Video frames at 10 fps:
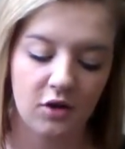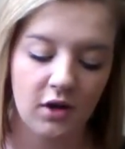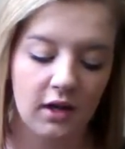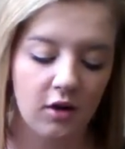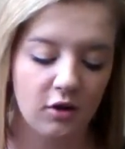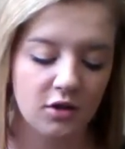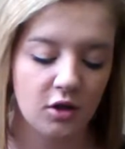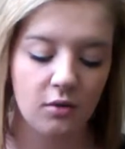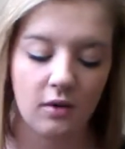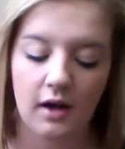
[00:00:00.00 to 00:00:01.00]
you can
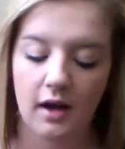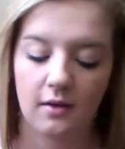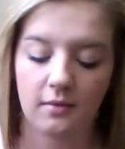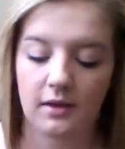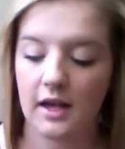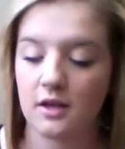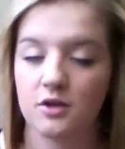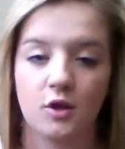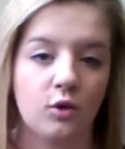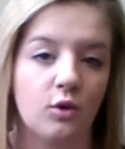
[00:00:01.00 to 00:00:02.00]
also get
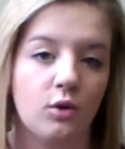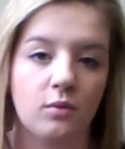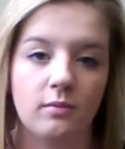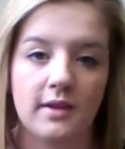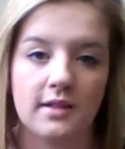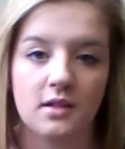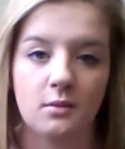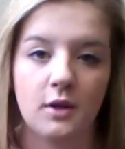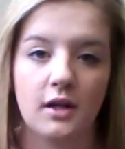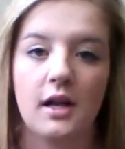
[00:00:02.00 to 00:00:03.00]
circle pieces
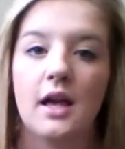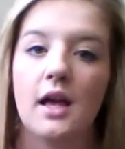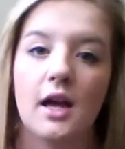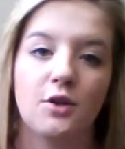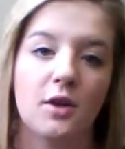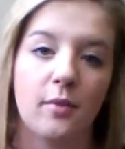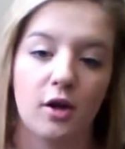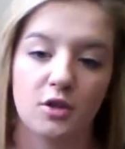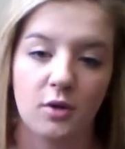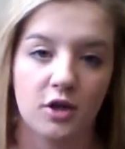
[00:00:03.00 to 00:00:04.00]
of wood and do the
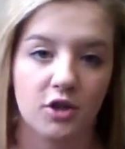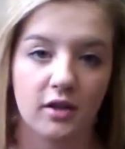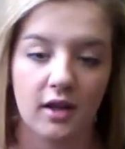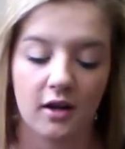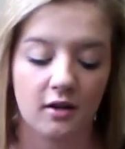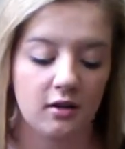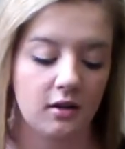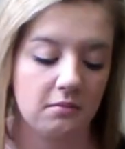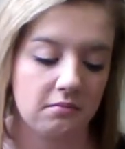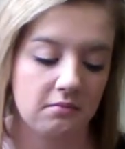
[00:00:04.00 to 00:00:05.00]
Mod Podge on
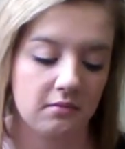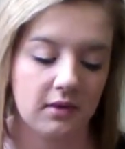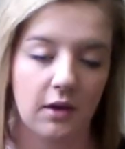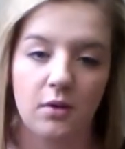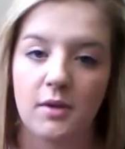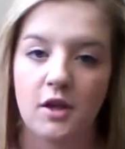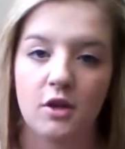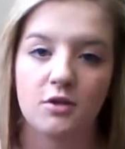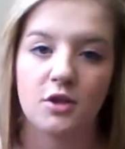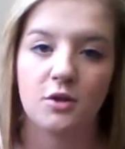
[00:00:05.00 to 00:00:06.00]
there. That would be
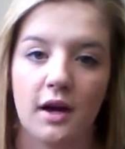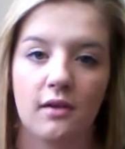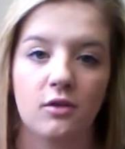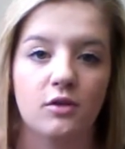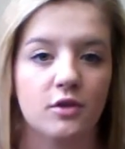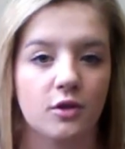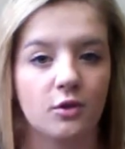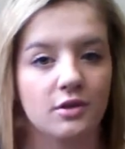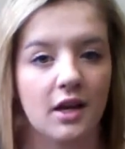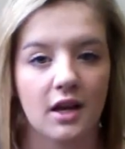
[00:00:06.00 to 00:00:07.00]
cute to have little
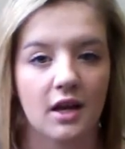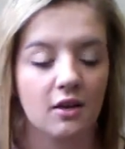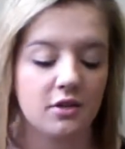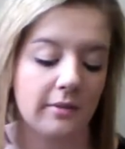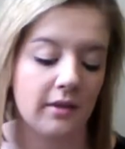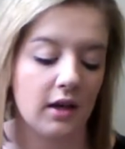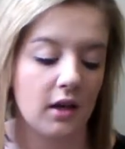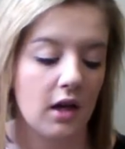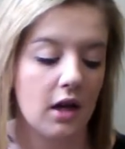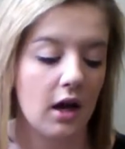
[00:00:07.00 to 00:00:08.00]
circles hanging or
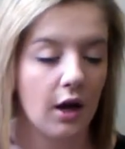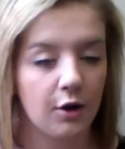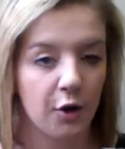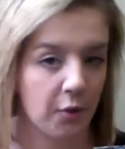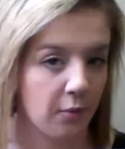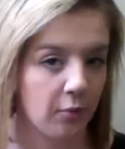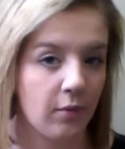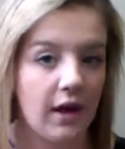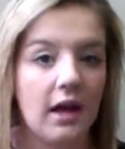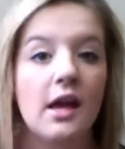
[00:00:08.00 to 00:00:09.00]
something. I don't know.
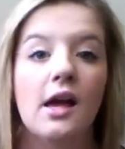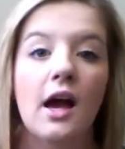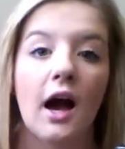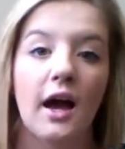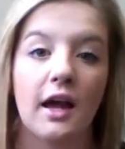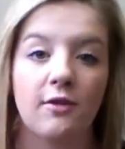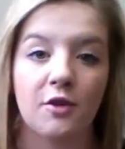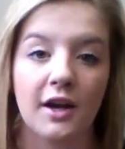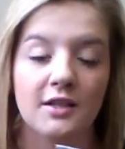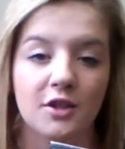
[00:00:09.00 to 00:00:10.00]
But if
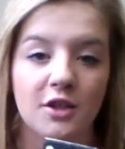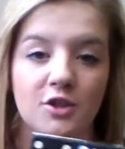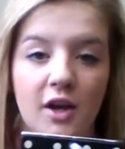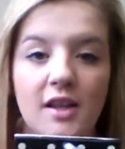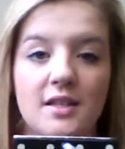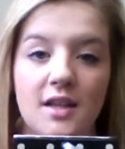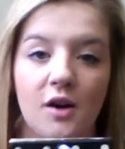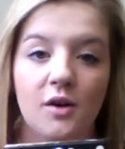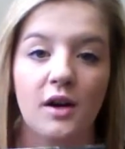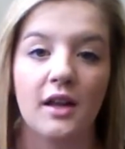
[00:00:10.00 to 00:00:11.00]
you guys are going to try this
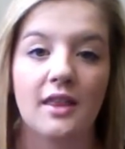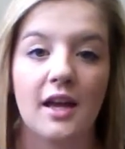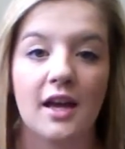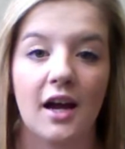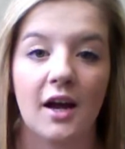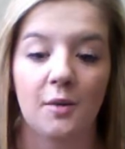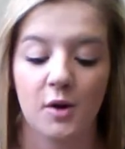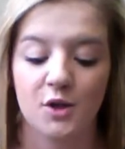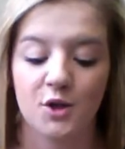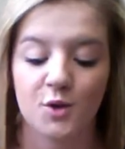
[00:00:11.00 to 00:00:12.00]
out, then I
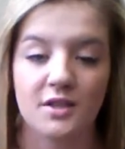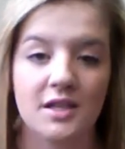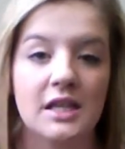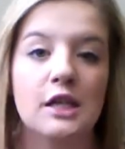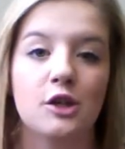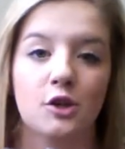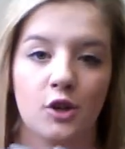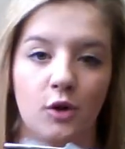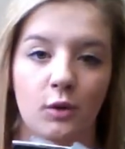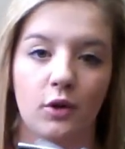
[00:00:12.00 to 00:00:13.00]
want to see your
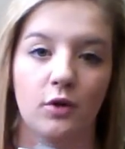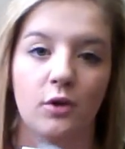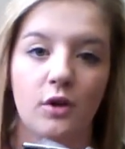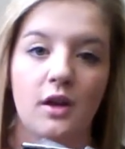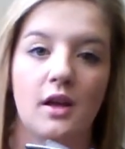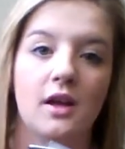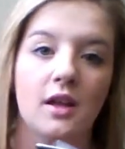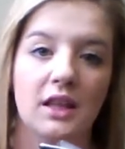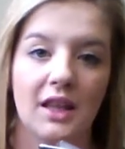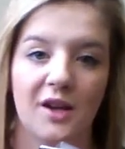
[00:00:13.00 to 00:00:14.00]
cute little
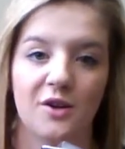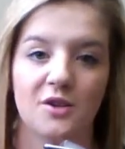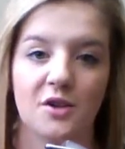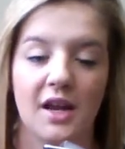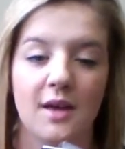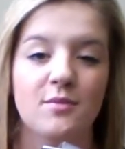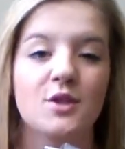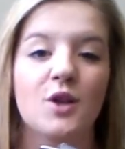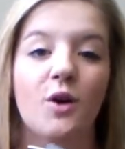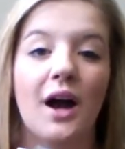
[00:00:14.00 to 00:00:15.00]
letters or names.
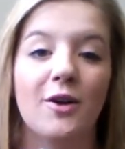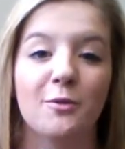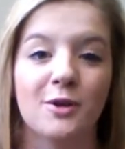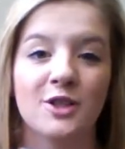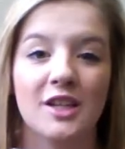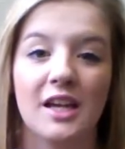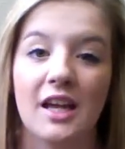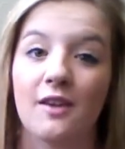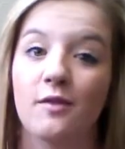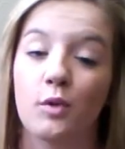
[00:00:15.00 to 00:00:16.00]
So I would appreciate
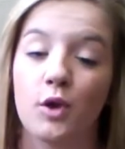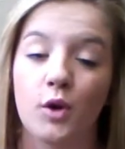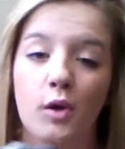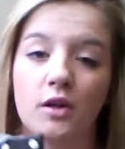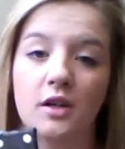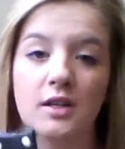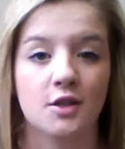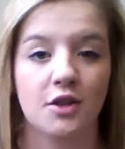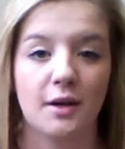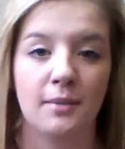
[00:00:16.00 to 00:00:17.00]
if you go on our
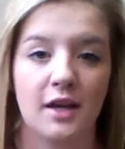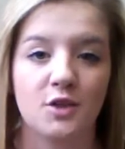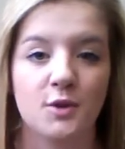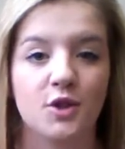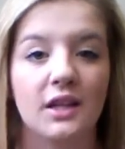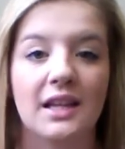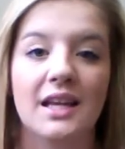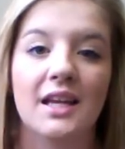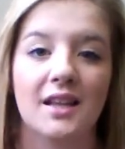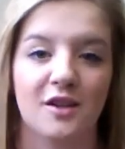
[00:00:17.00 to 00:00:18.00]
Instagram page, which I'll
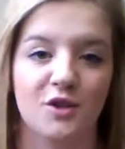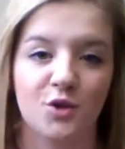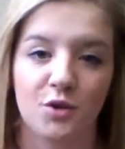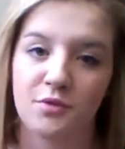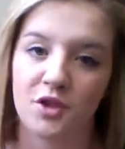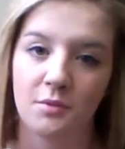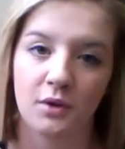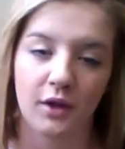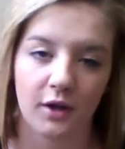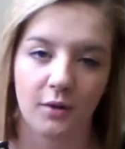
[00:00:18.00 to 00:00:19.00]
link in the description
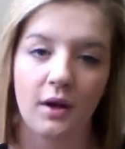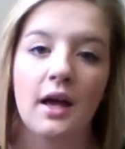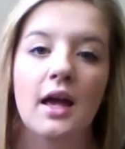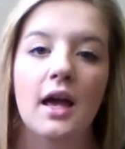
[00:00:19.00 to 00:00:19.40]
below,